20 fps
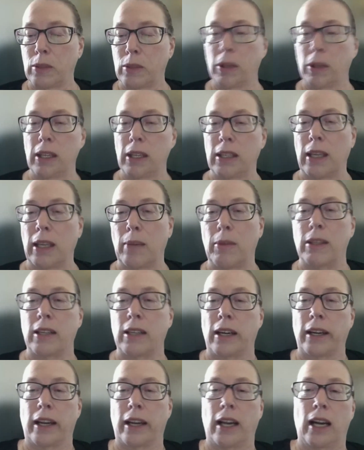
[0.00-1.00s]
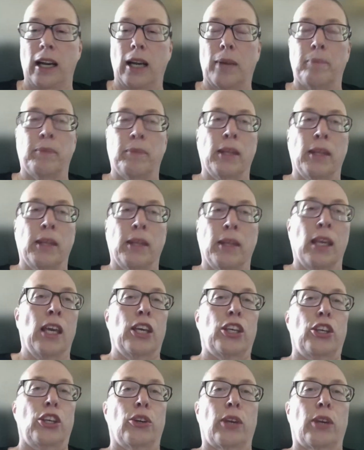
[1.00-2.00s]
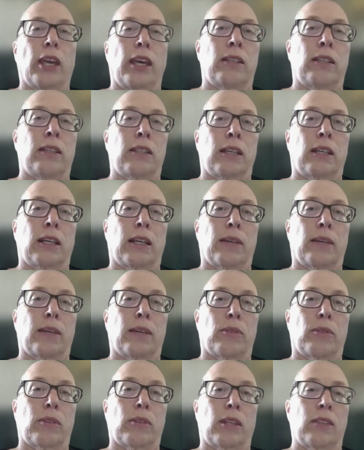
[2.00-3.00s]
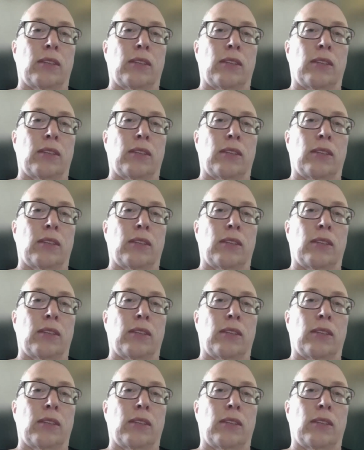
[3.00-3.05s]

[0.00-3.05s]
I think it's PeteandAmy.com, you can